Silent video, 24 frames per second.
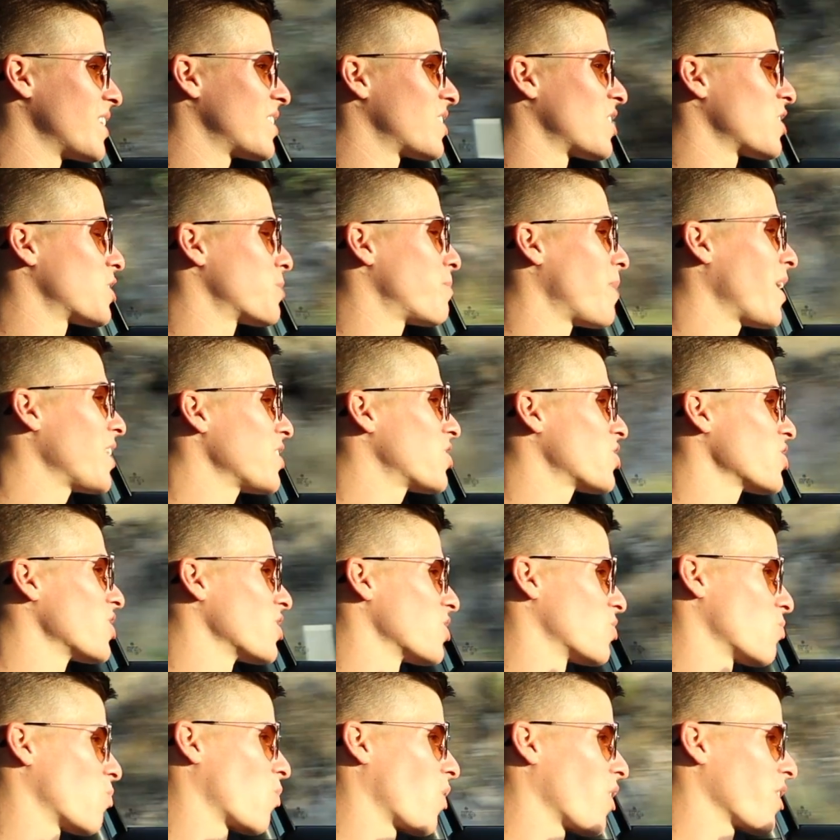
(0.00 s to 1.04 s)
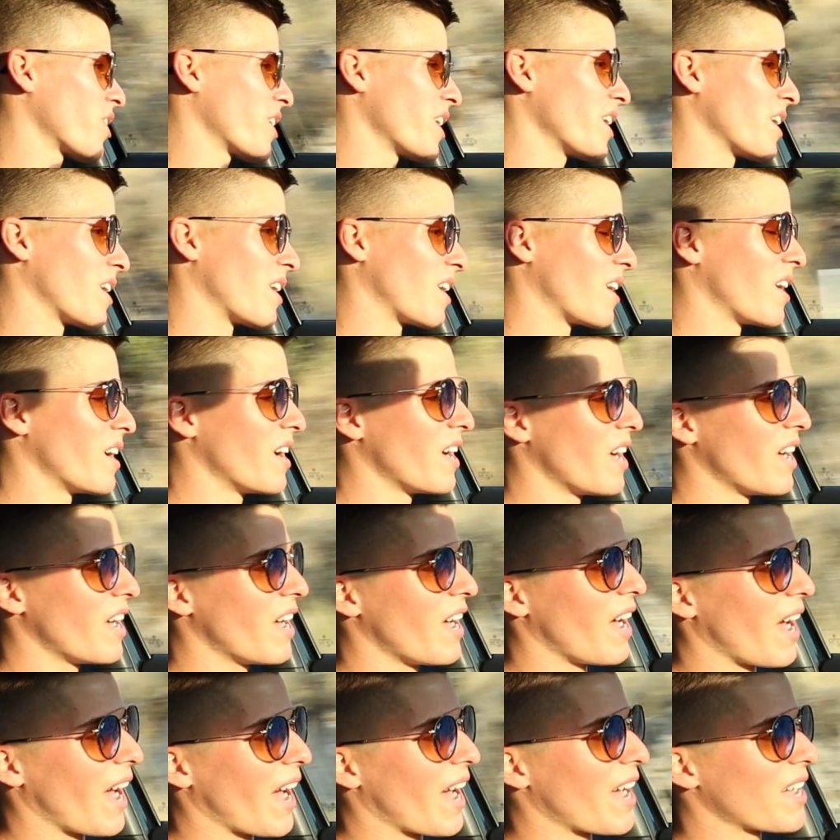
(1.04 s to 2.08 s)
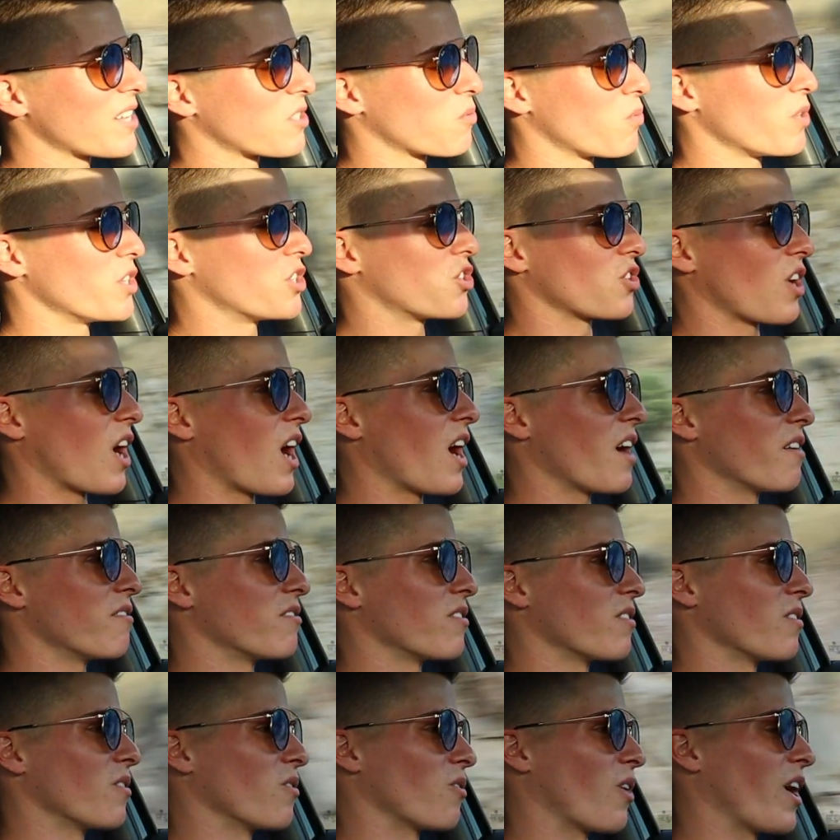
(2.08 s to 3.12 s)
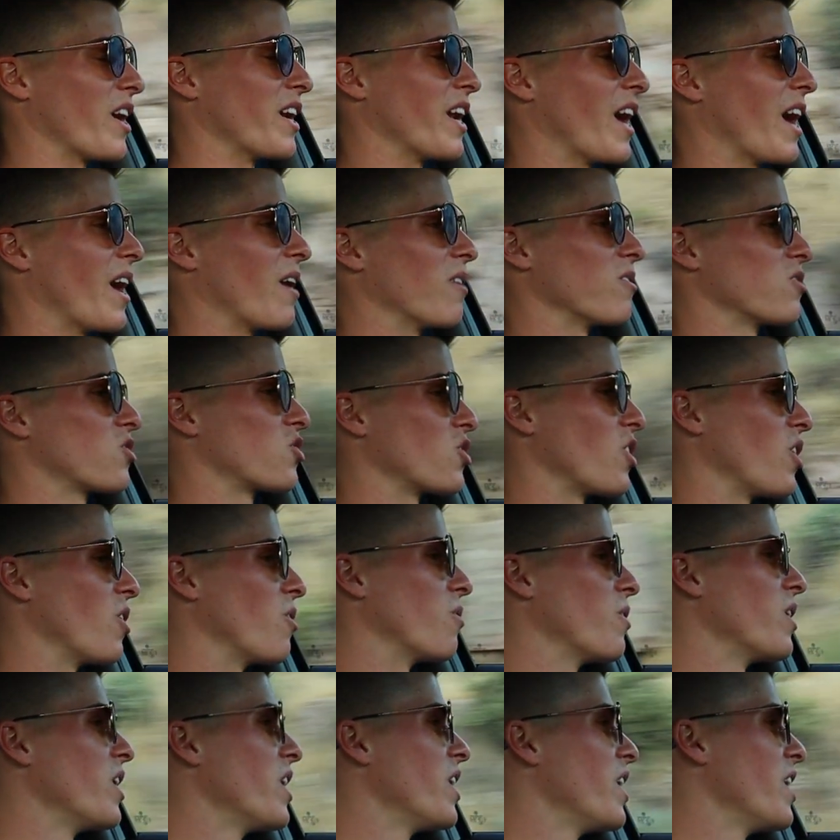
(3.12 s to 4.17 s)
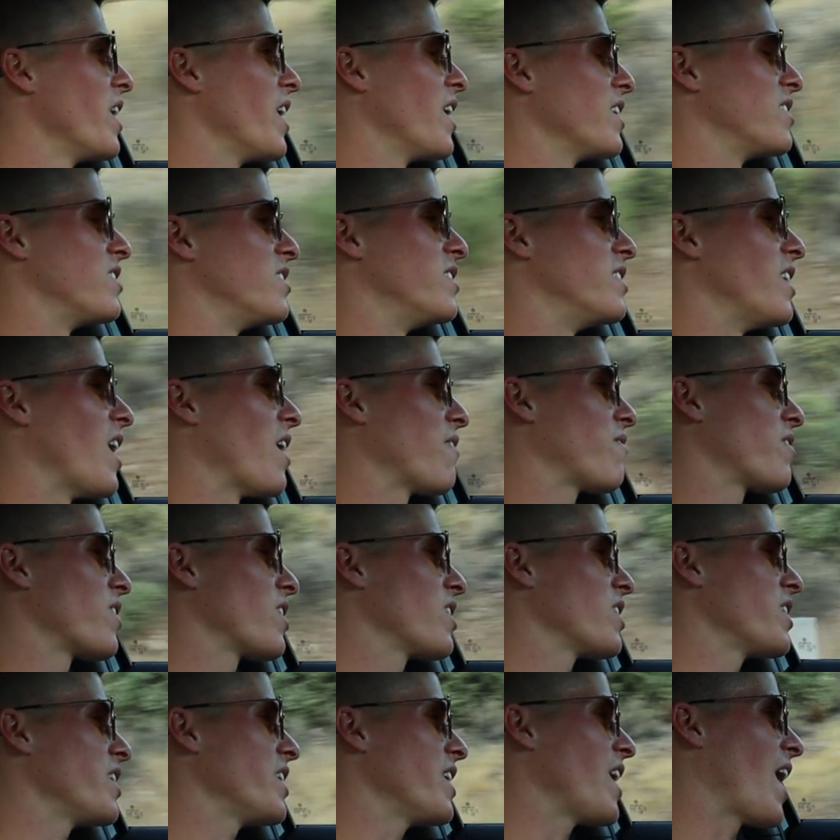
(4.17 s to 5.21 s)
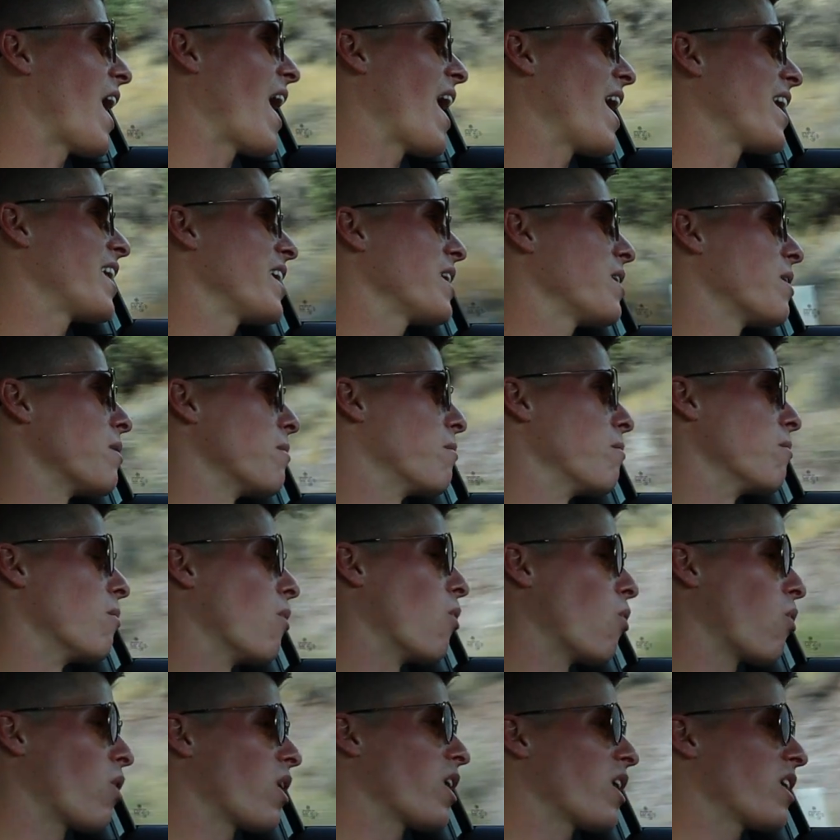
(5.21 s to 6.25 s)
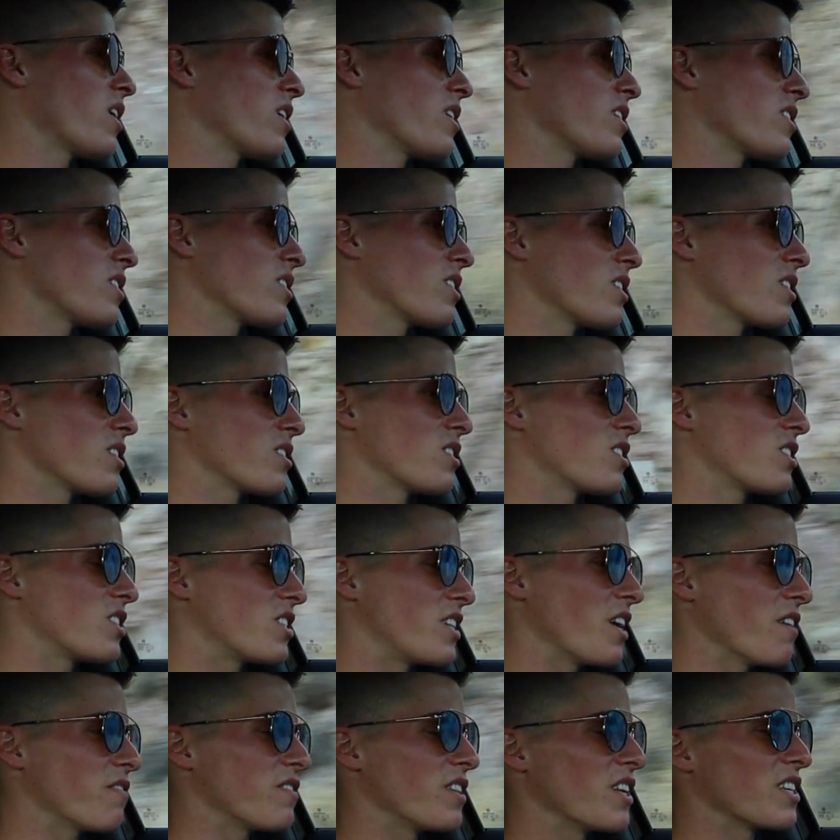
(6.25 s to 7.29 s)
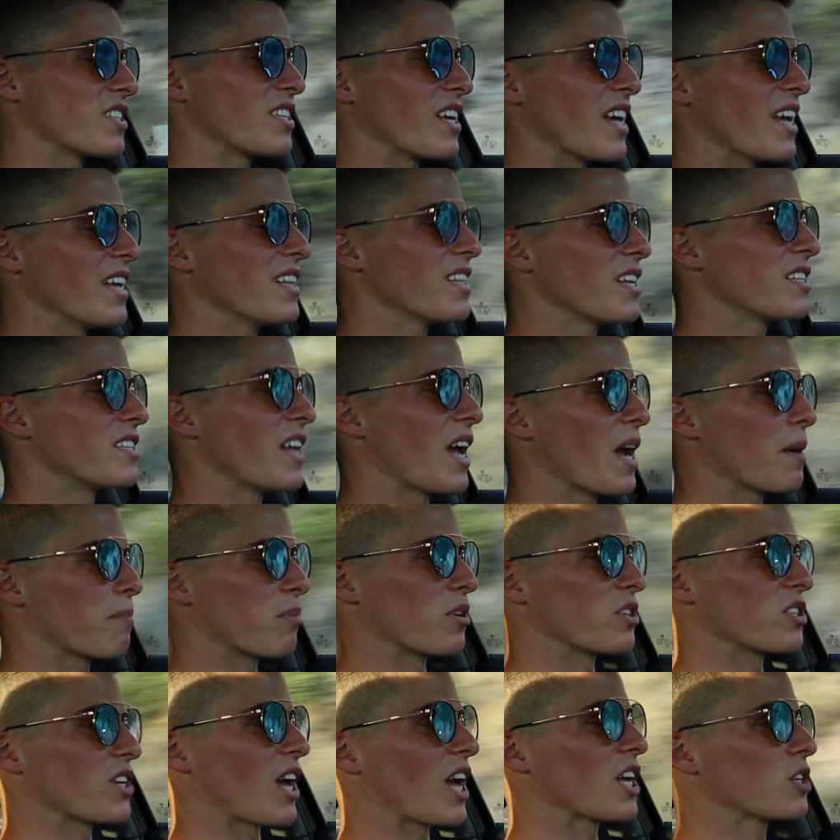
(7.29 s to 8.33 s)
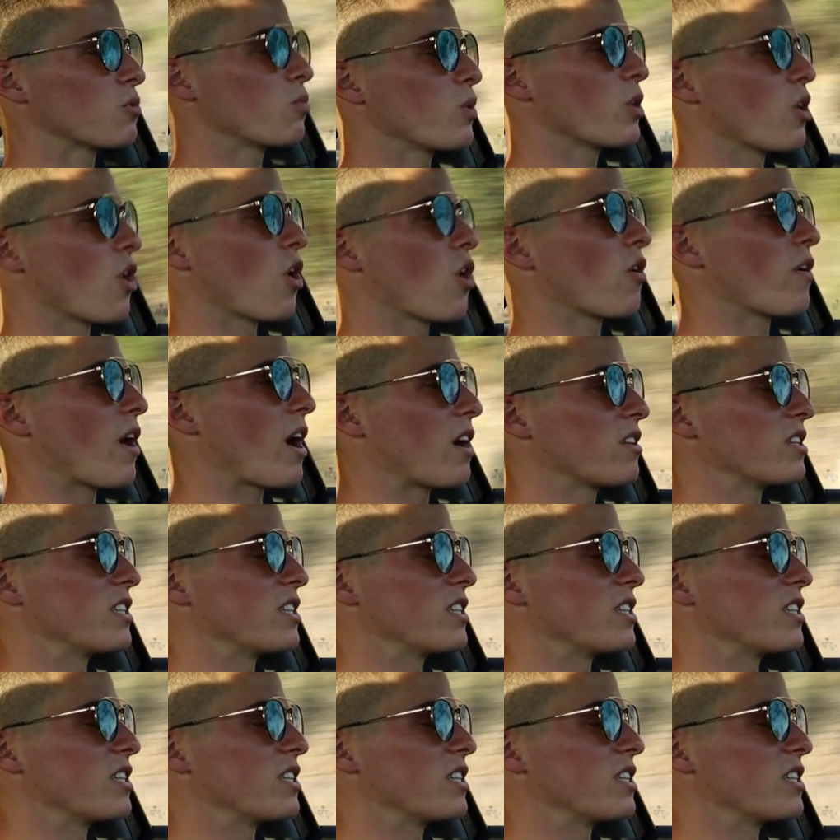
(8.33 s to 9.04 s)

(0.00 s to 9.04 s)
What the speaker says: the suspension is working as we drive right now, so it's definitely adding more stiffness in the dampers as we go around